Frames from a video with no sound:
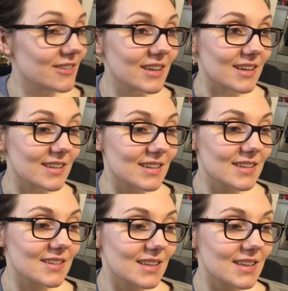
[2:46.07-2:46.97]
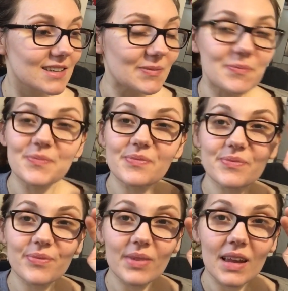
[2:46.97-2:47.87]
lighting seat.
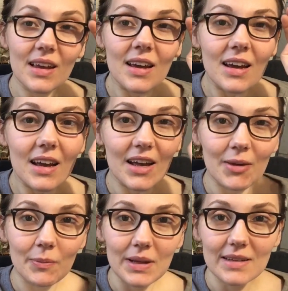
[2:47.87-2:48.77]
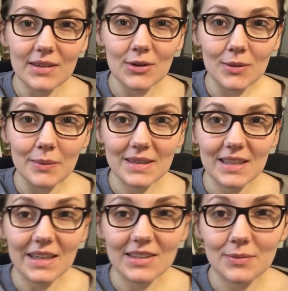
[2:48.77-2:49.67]
Um, please ignore my
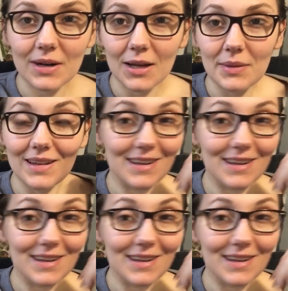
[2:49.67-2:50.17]
messy kitchen behind me.